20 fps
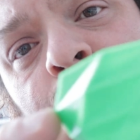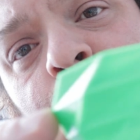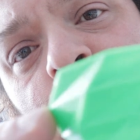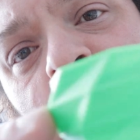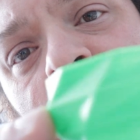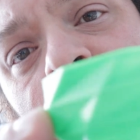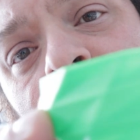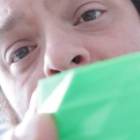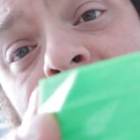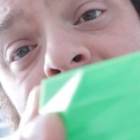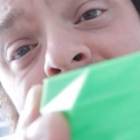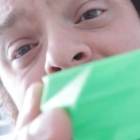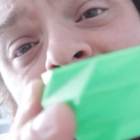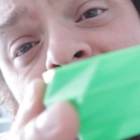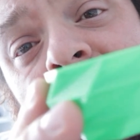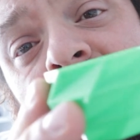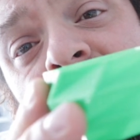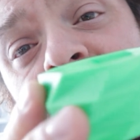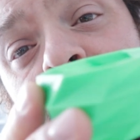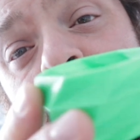Printed
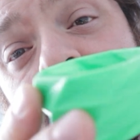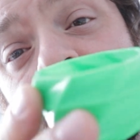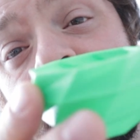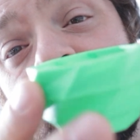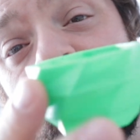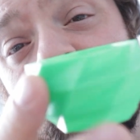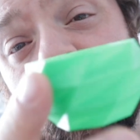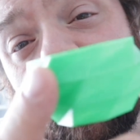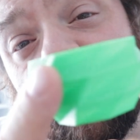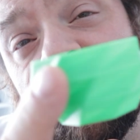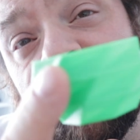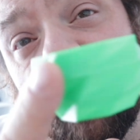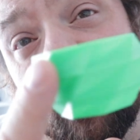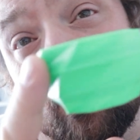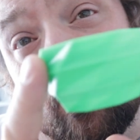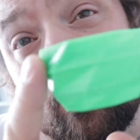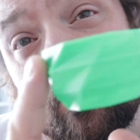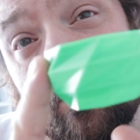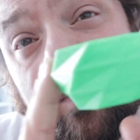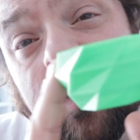myself a
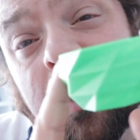beautiful